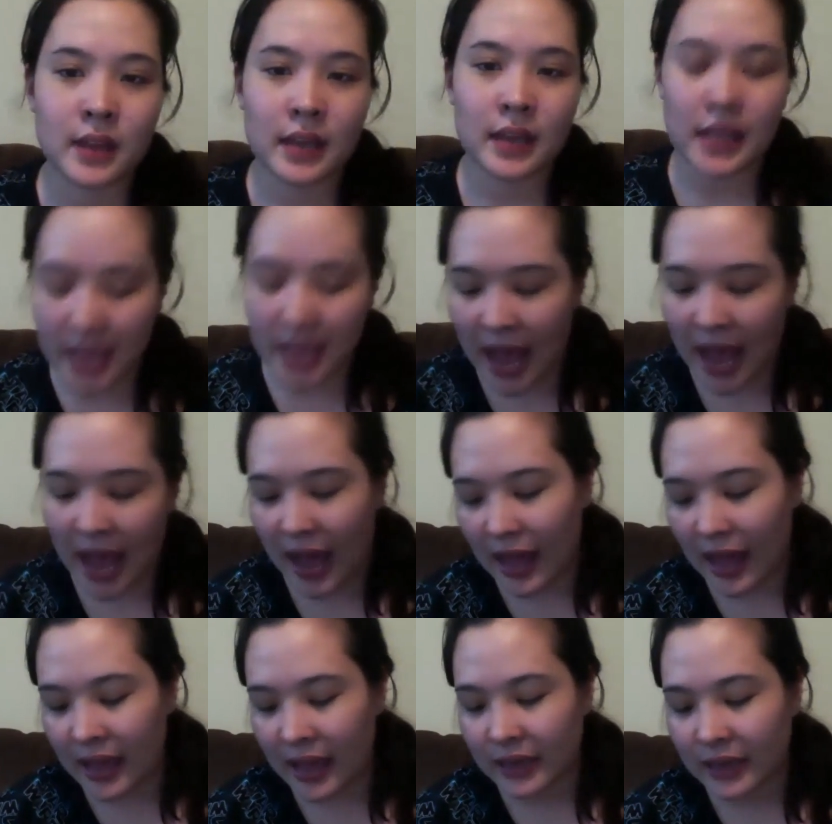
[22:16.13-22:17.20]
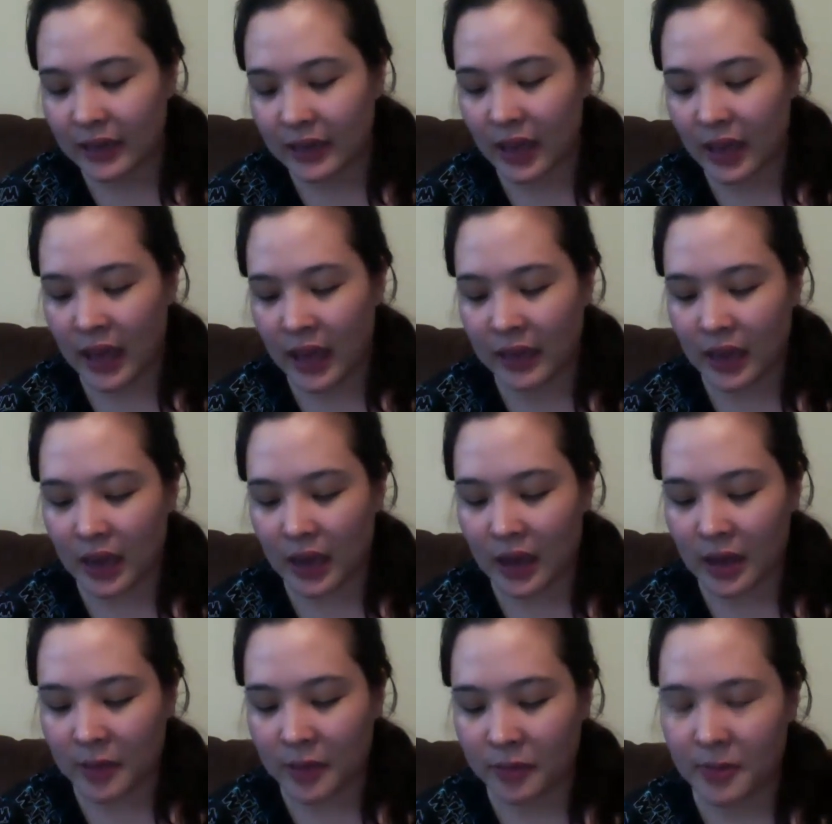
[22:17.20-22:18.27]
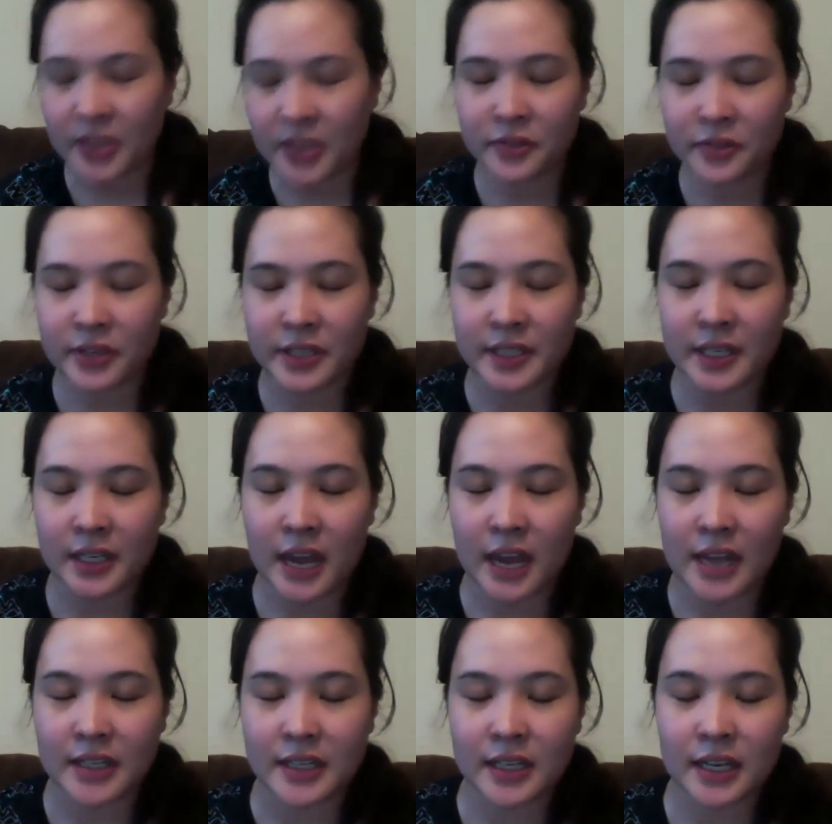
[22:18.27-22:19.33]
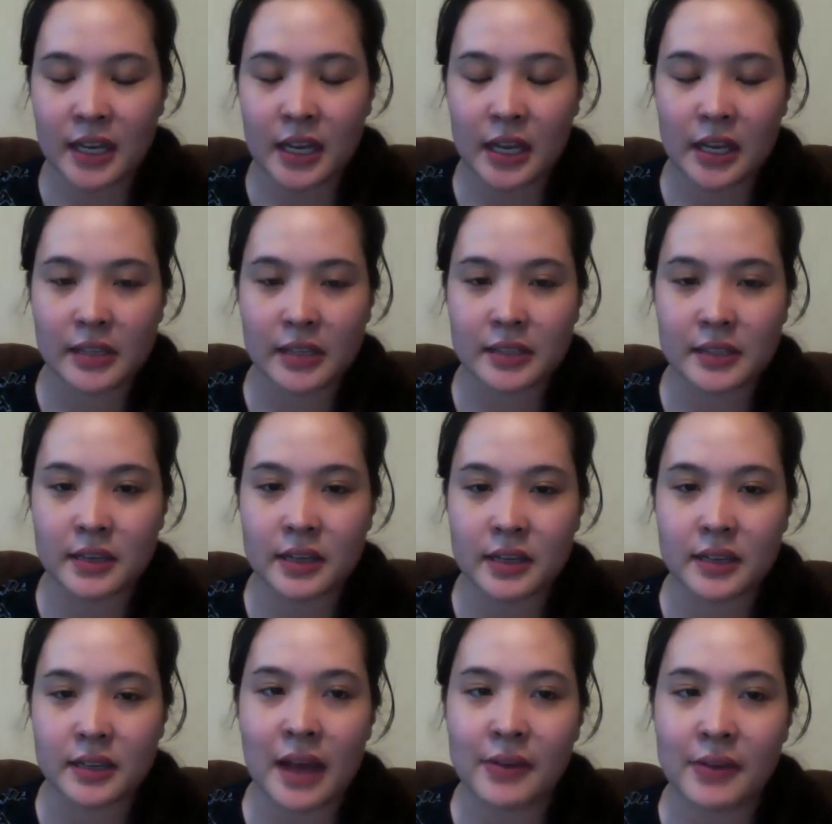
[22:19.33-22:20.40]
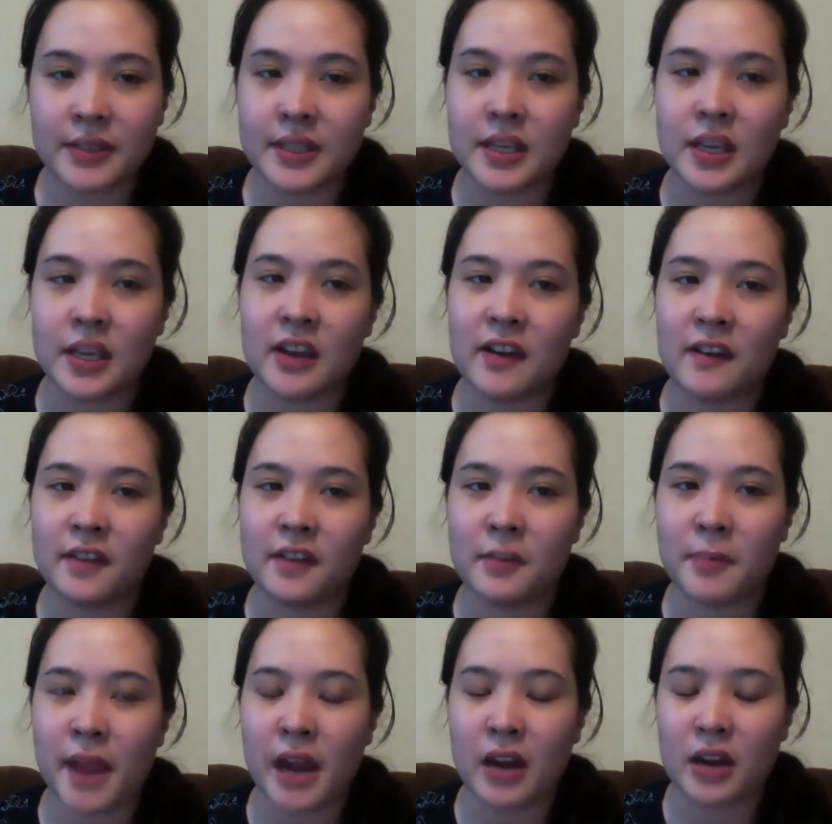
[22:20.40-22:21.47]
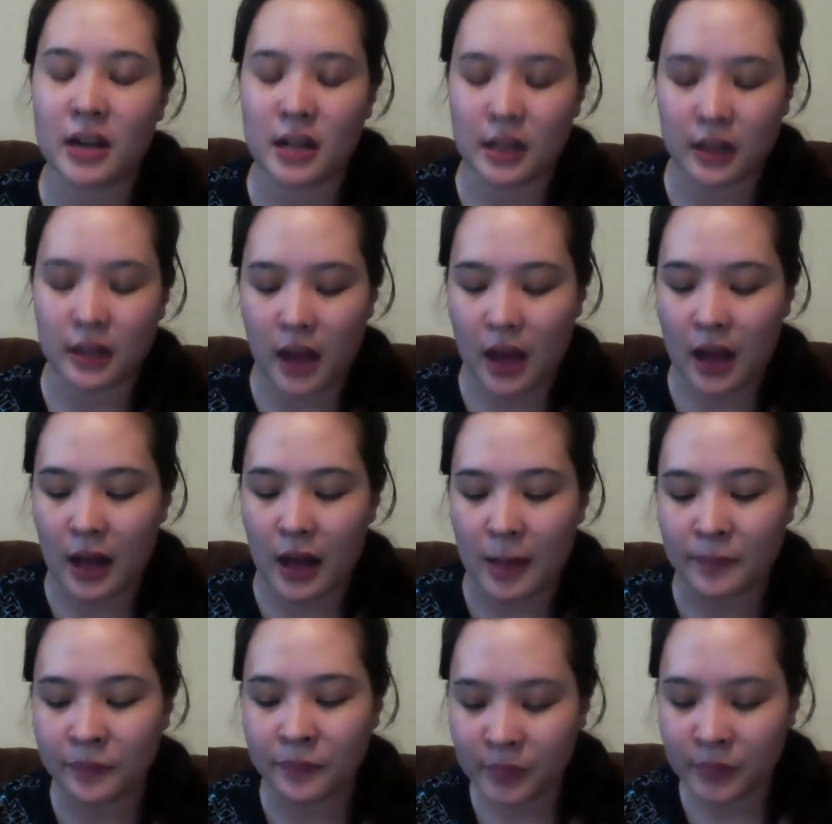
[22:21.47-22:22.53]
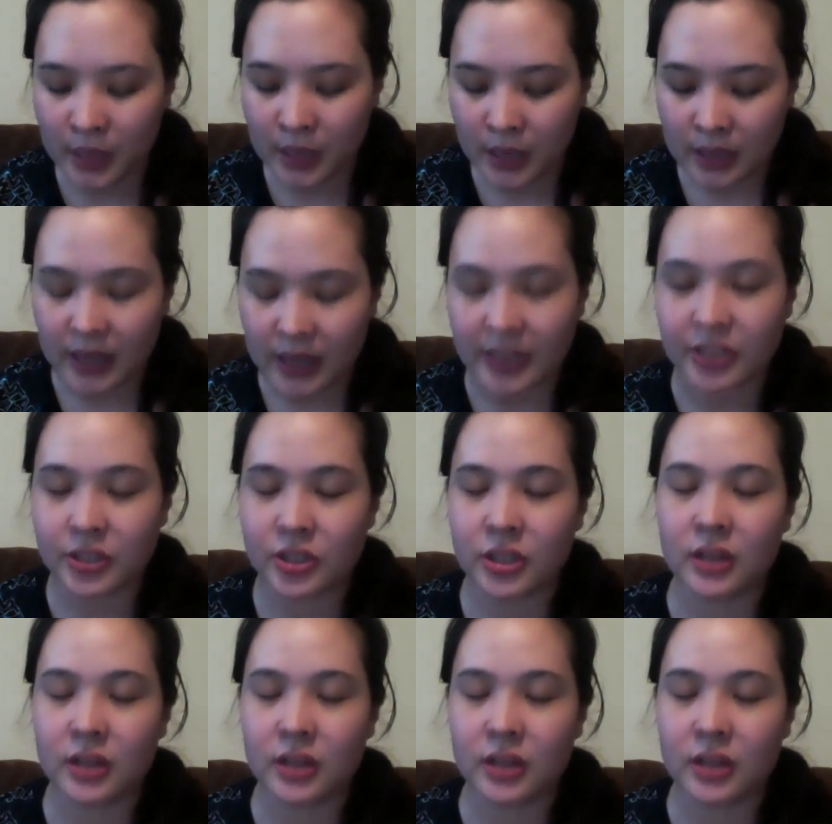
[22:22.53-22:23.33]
Yeah, and and uh, the major reason I did it is because I was thinking of the peril um, elect-